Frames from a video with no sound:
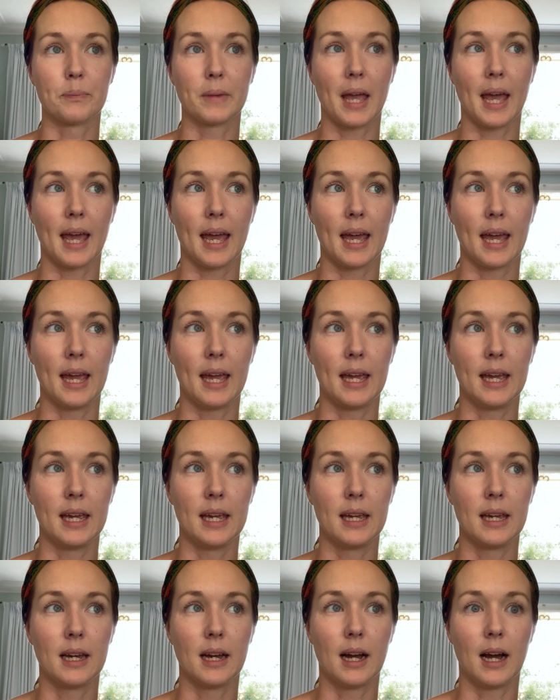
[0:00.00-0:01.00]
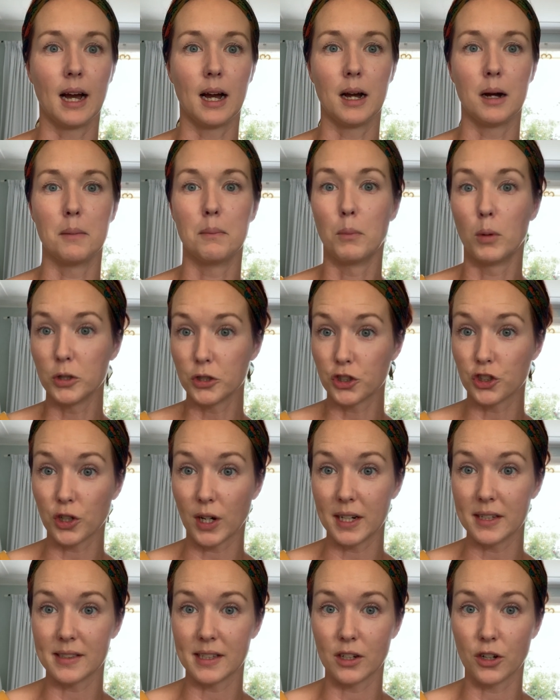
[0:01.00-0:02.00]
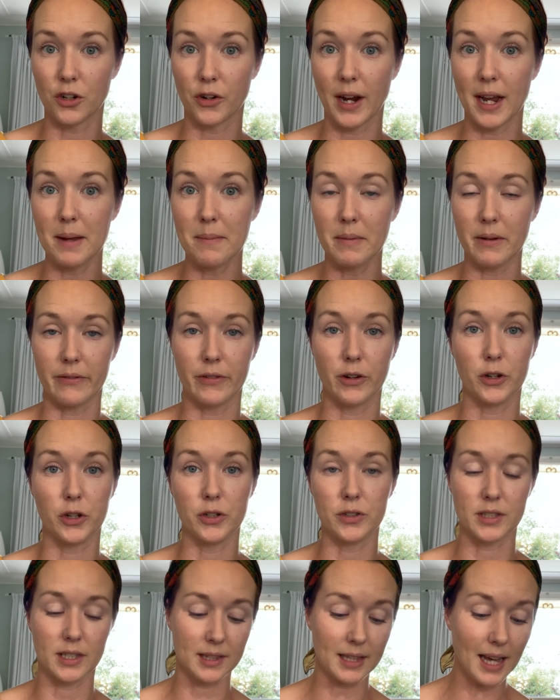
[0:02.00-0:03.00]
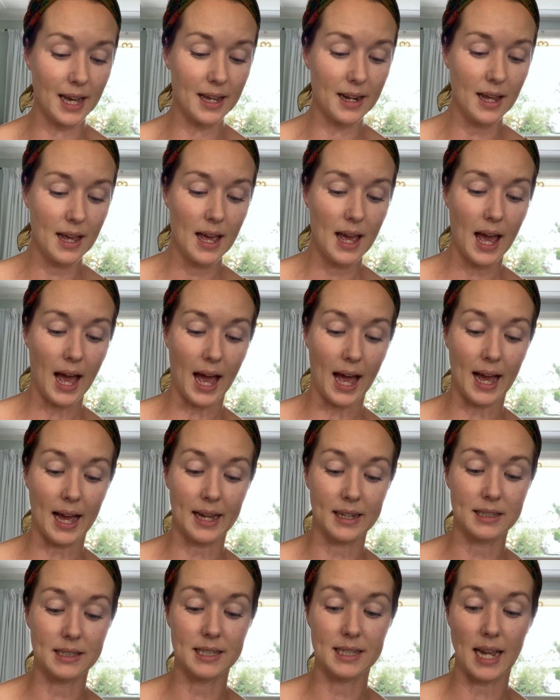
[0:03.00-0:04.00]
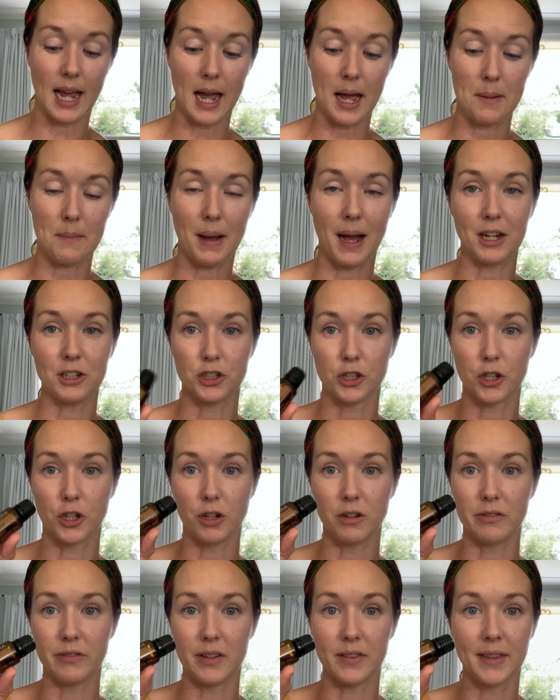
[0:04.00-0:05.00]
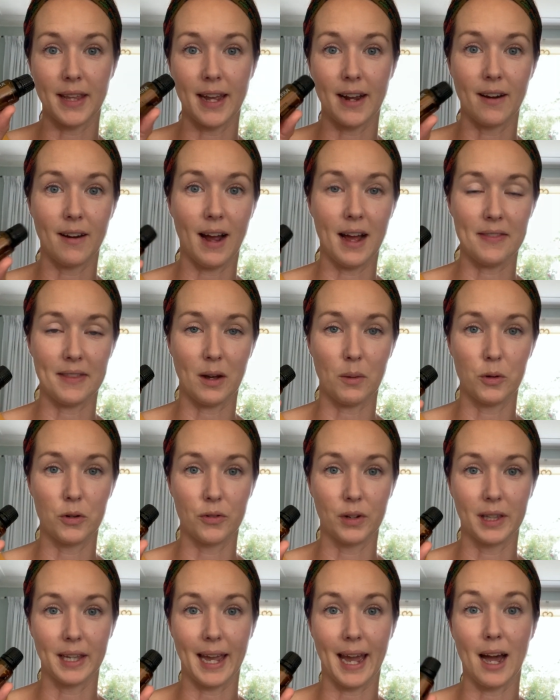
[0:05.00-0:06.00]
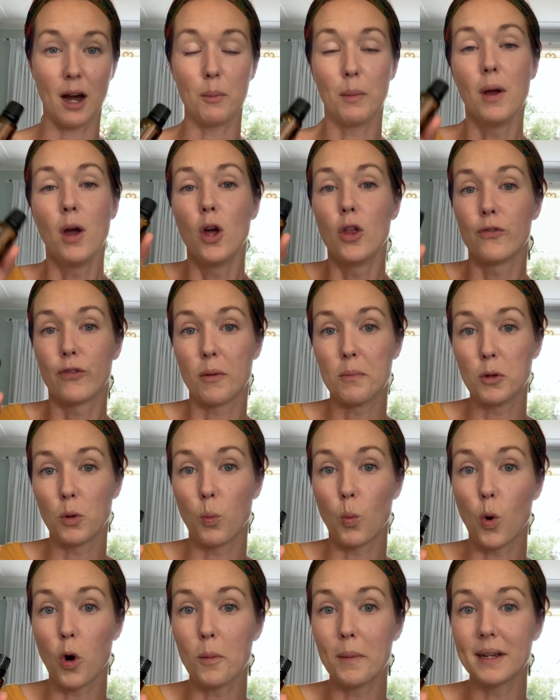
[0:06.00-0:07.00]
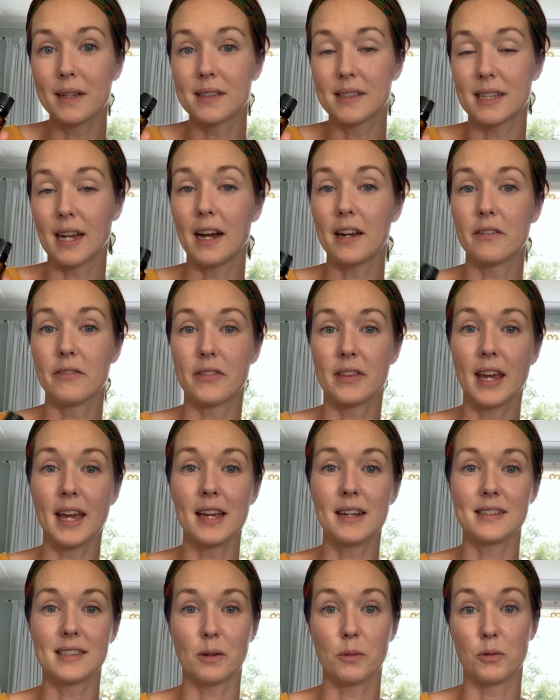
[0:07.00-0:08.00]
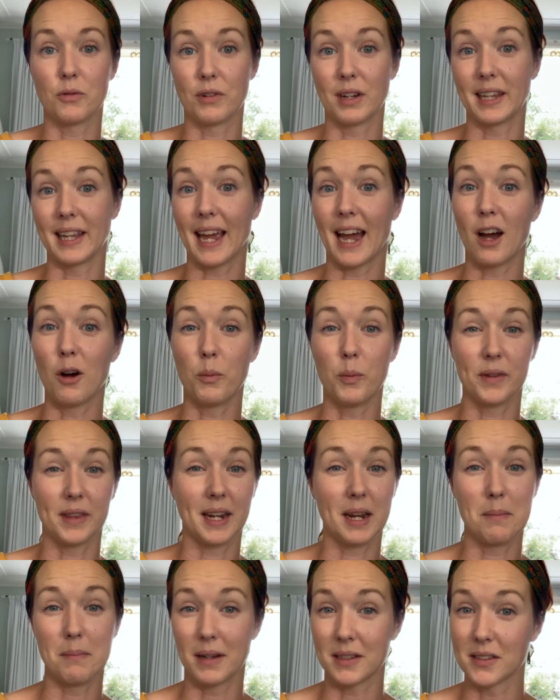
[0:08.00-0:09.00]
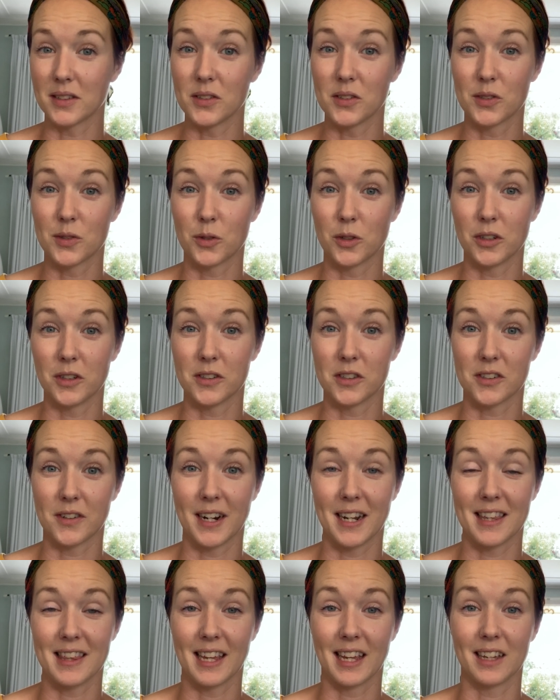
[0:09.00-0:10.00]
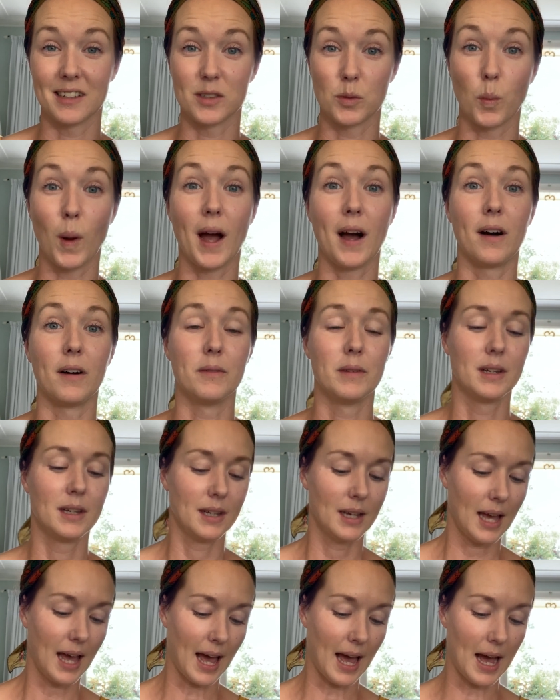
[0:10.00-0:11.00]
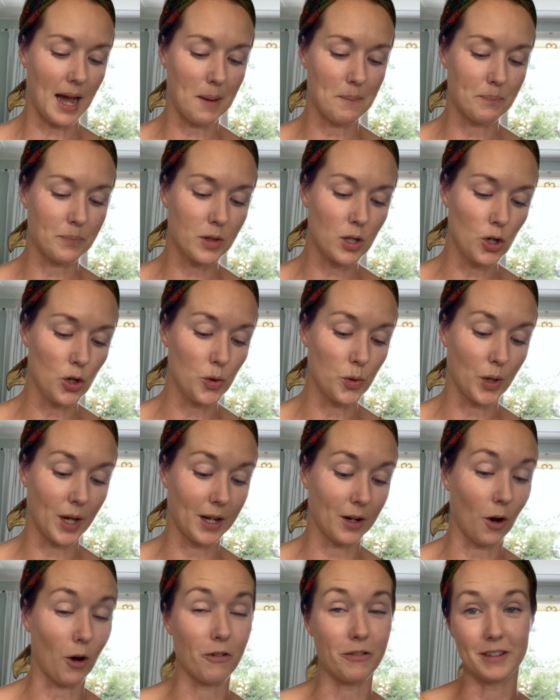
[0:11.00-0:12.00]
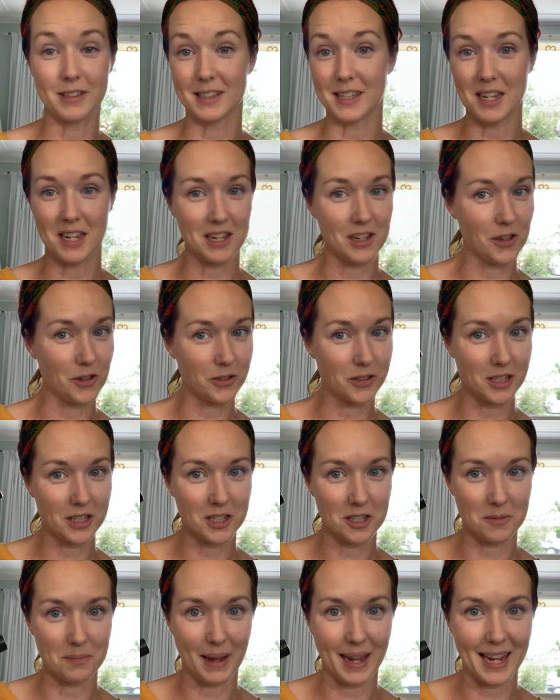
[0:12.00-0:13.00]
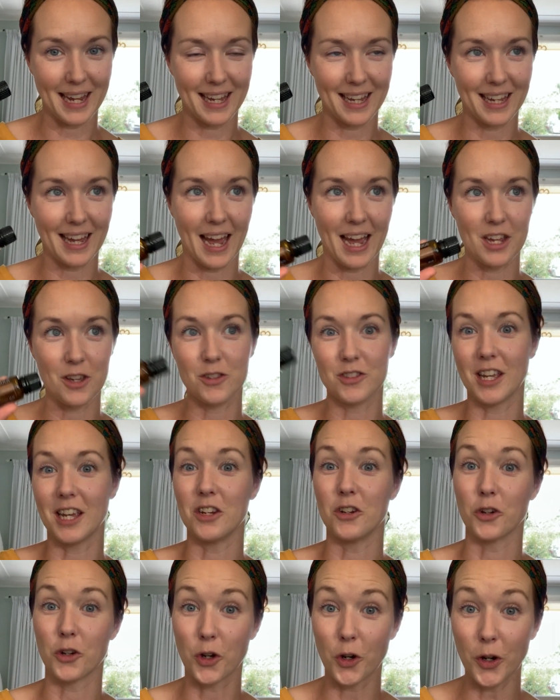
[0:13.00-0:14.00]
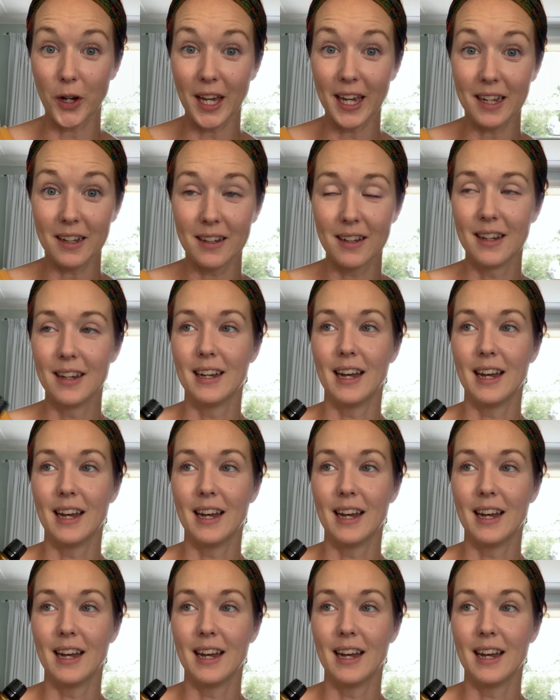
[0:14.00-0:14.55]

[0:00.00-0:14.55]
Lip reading: a moisturizing cream if you're using that, and add your clove in there, and that would really help. From the warming side of things, it would really help with any muscle soreness or anything as well. You can obviously use it in your cooking.